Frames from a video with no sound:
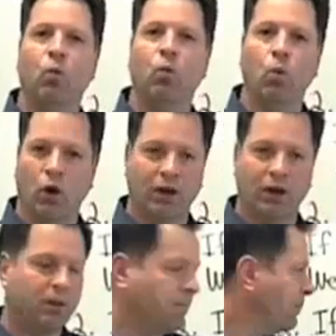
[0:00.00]
would.
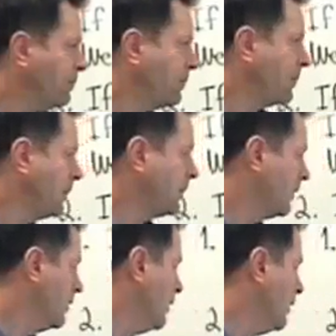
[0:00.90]

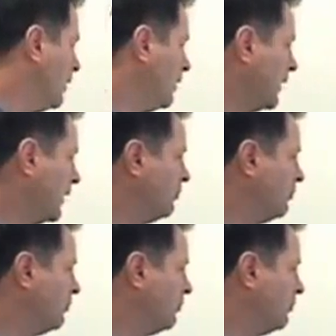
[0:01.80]
Second